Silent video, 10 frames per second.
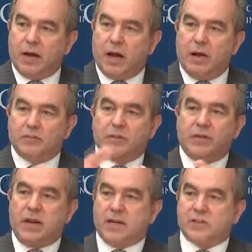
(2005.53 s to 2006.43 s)
Um, to
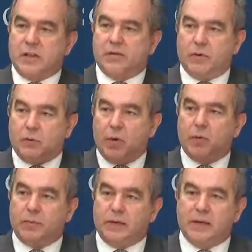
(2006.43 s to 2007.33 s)
the next level and what
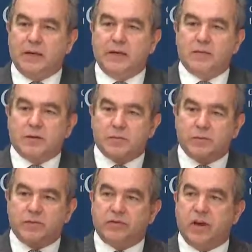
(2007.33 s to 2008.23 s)
would be needed in terms
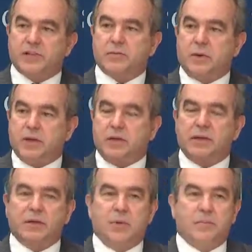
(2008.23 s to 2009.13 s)
of investment and
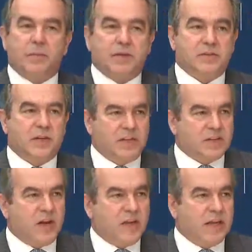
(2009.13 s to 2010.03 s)
commitments. And he
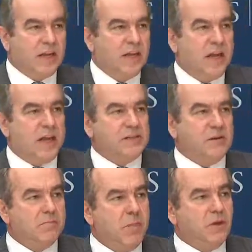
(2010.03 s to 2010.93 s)
saw that as
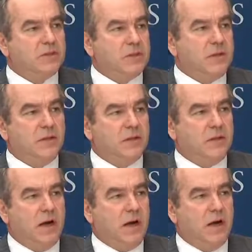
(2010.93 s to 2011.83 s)
a multi
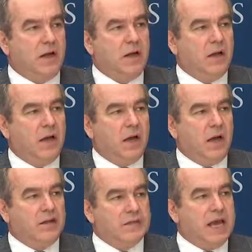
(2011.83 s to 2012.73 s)
uh,
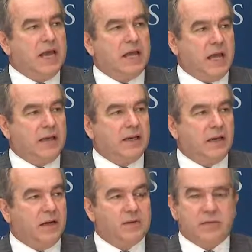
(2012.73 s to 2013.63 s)
uh, decade
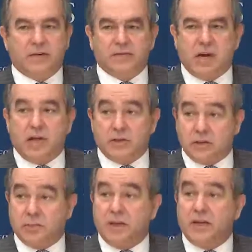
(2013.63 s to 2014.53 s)
uh, set of
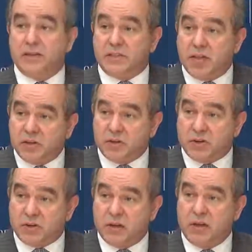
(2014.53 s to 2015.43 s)
challenges, but
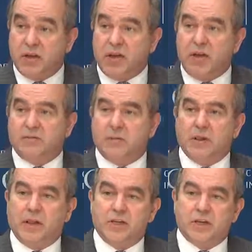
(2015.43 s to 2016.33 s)
essential if
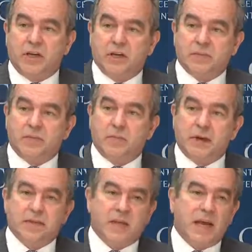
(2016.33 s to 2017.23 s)
Malaysia is to
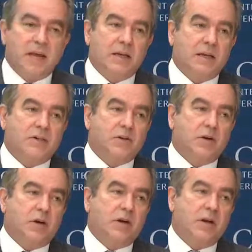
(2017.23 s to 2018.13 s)
maintain its
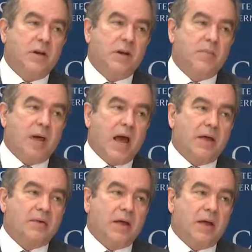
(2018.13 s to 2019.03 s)
current
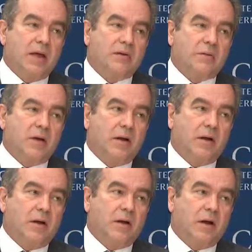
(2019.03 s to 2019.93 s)
path and
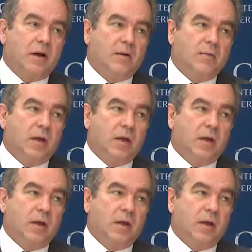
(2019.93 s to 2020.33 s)
uh, uh,